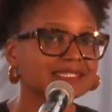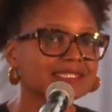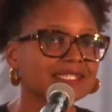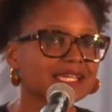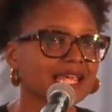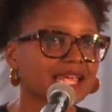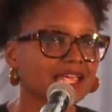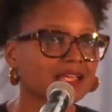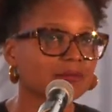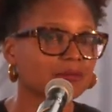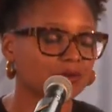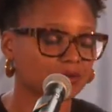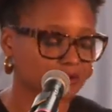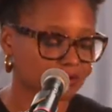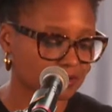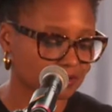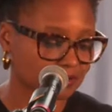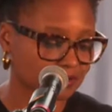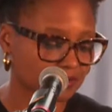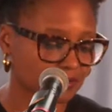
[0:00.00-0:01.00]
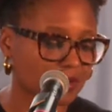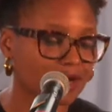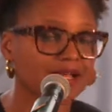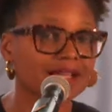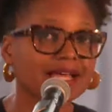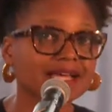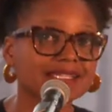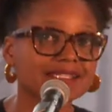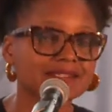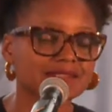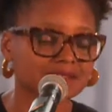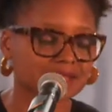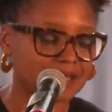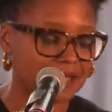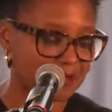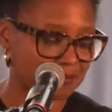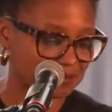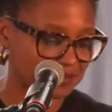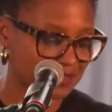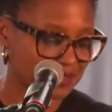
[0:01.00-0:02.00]
table while I
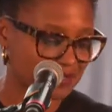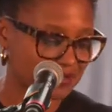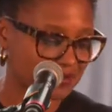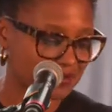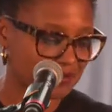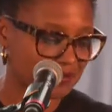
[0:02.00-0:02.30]
slept.